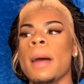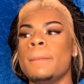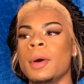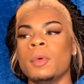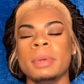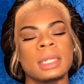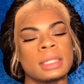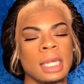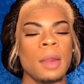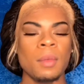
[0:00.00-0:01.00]
but will be the
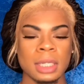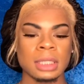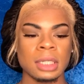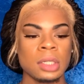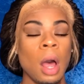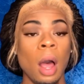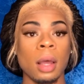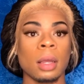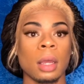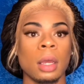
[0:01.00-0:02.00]
same ones to
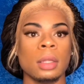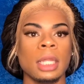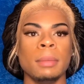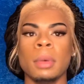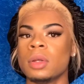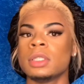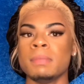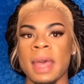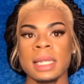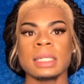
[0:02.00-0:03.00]
talk the most
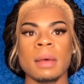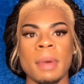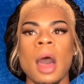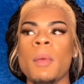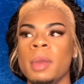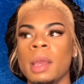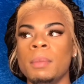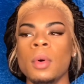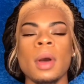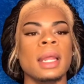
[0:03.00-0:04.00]
mess about
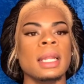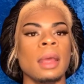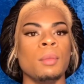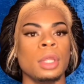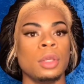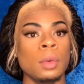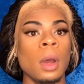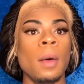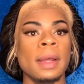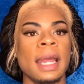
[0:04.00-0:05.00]
people. And then when you
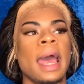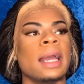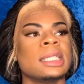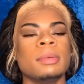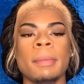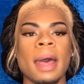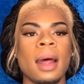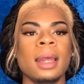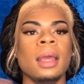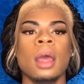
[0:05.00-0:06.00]
go and ask them
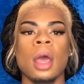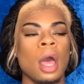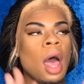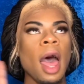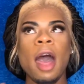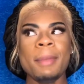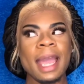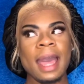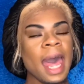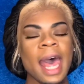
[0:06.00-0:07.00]
about it, oh
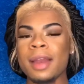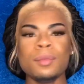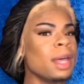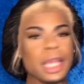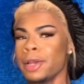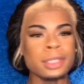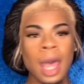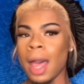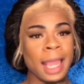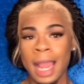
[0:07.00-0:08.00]
my God, what are you
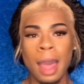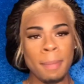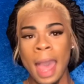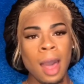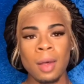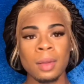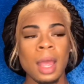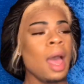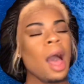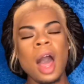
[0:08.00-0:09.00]
talking
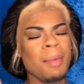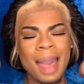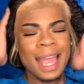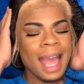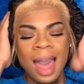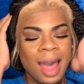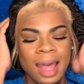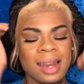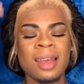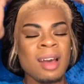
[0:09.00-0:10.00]
about? Oh my
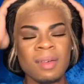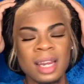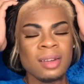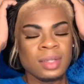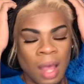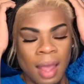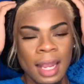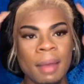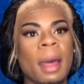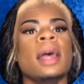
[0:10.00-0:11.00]
God, what are you
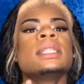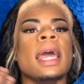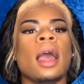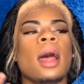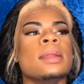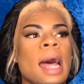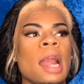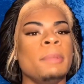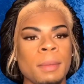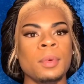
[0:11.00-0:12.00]
talking about? It's like a
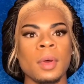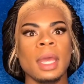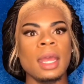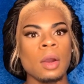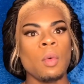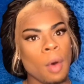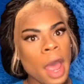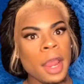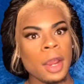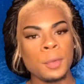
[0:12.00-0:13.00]
lot of people in
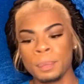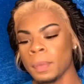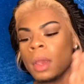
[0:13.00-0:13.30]
choir